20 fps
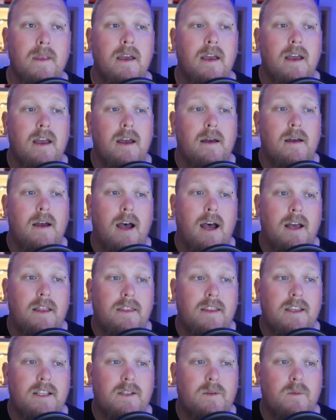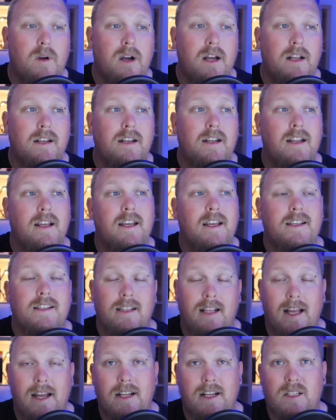This one, his
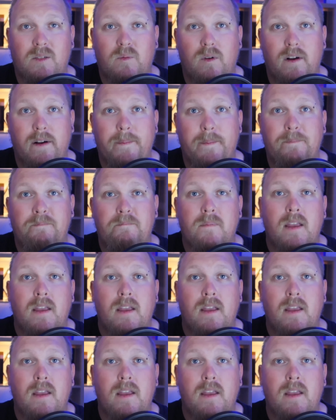latest one,